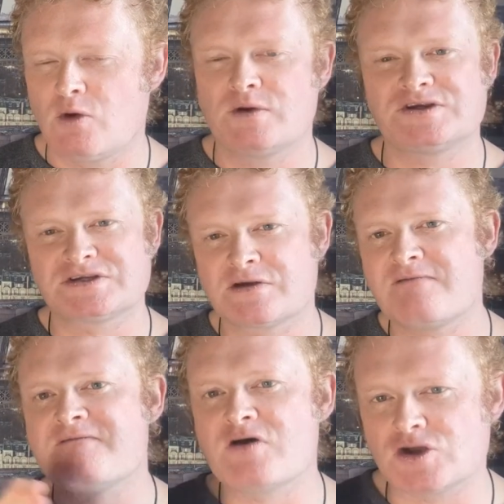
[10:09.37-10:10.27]
which is
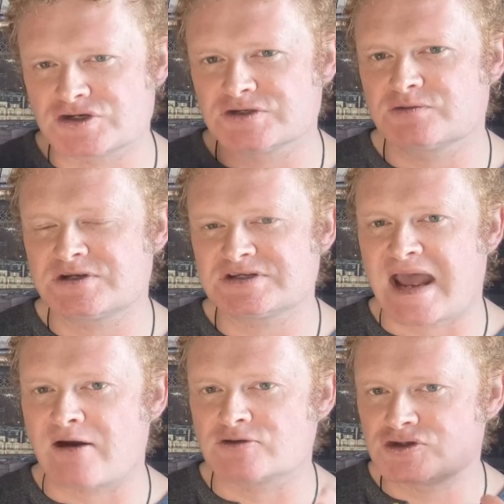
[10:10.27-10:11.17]
conversions, which is
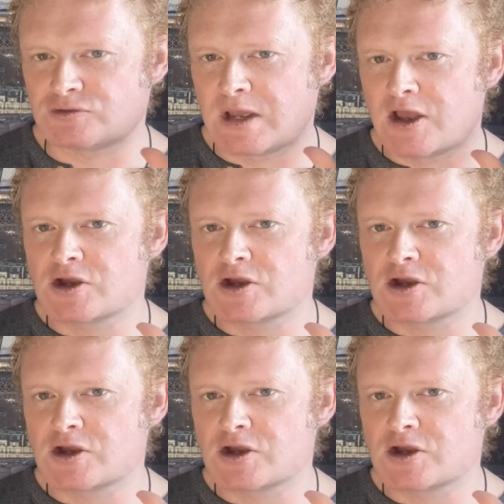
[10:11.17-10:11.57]
how to